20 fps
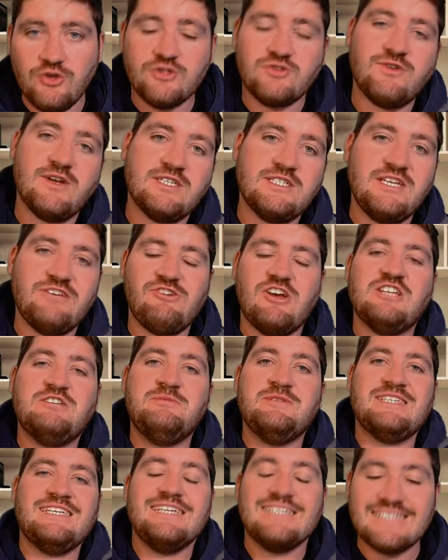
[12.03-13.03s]
Rassie
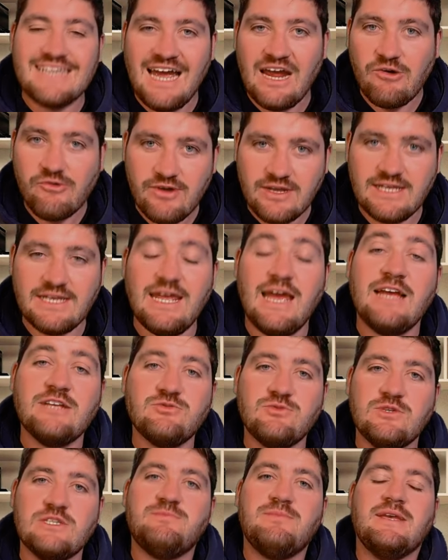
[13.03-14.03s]
Erasmus is currently, as
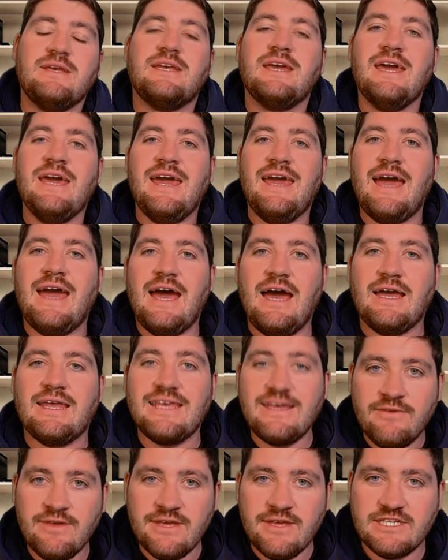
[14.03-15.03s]
we speak, uh,
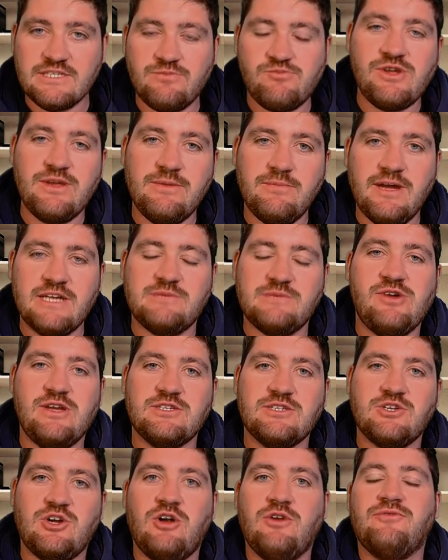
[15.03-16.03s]
giving his pre-match press
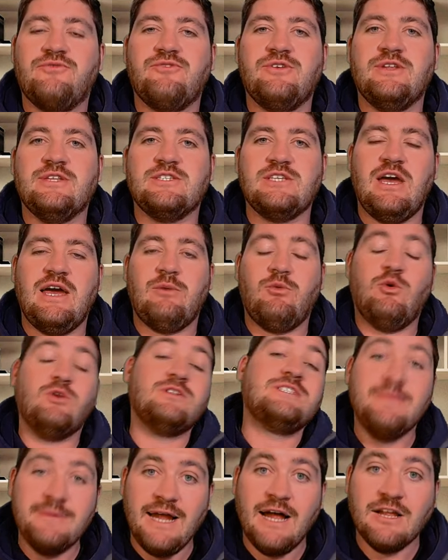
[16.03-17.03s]
conference, uh, he
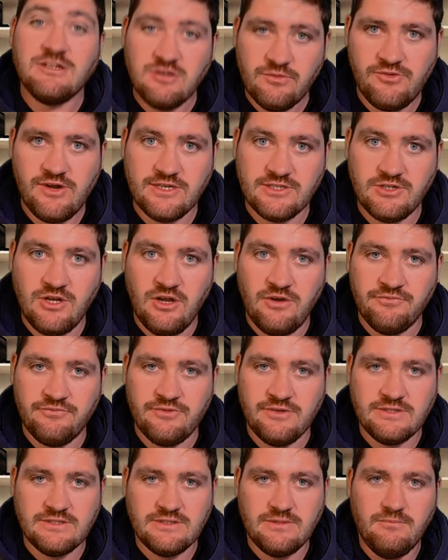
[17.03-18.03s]
team announcement press
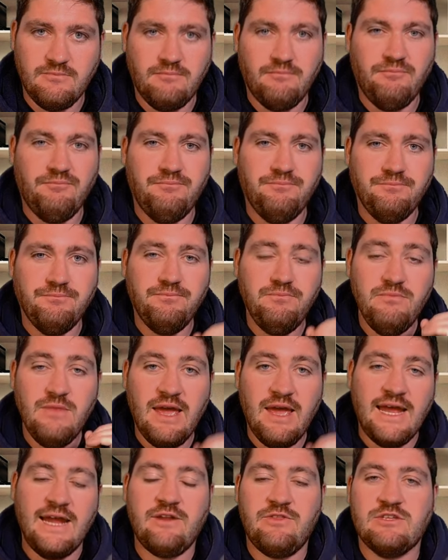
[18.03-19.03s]
conference,
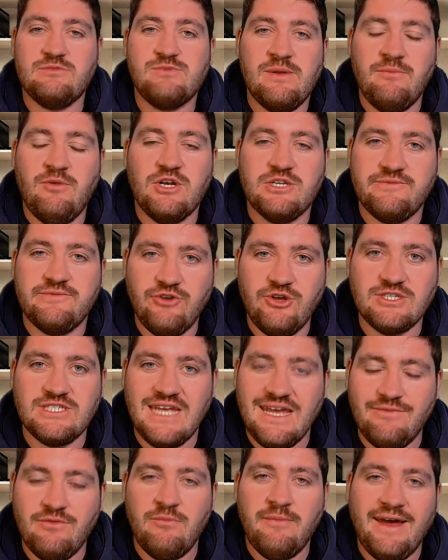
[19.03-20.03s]
ahead of the Springboks' first
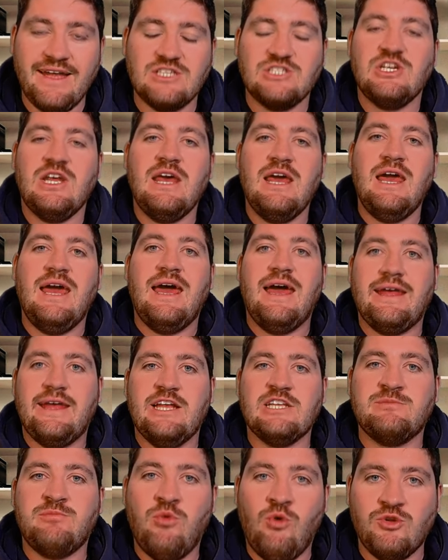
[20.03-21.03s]
ever match
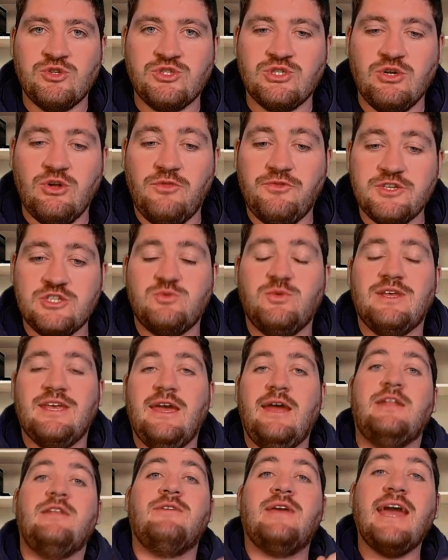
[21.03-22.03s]
against Portugal this
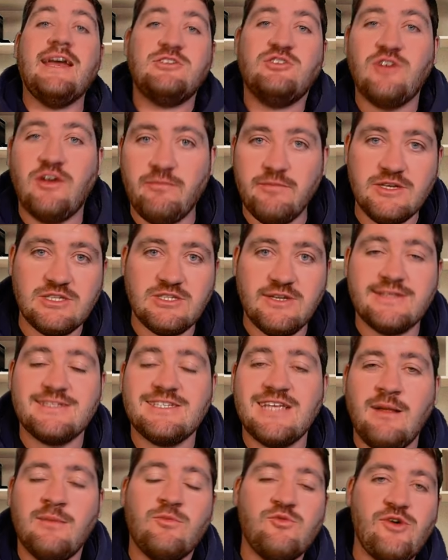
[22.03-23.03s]
weekend. In case you have missed it,
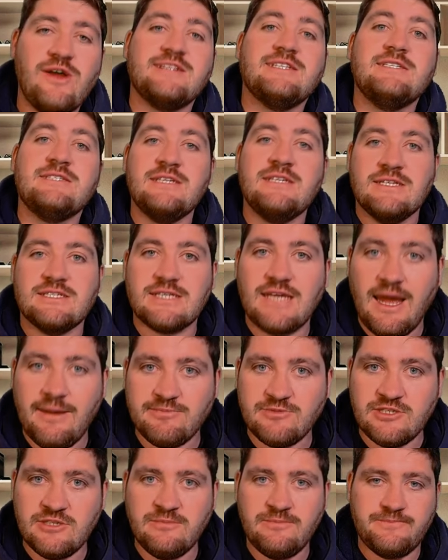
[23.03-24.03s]
Salmaan Moerat is in as
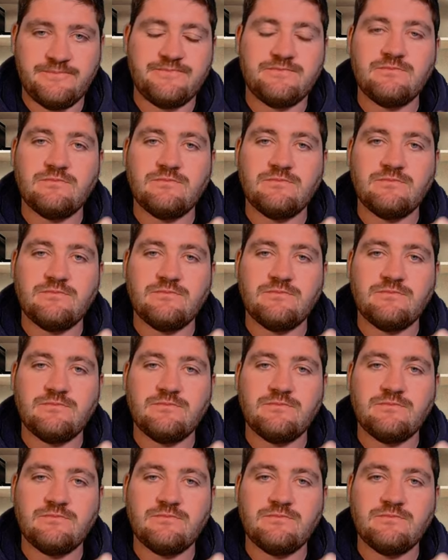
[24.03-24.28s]
captain,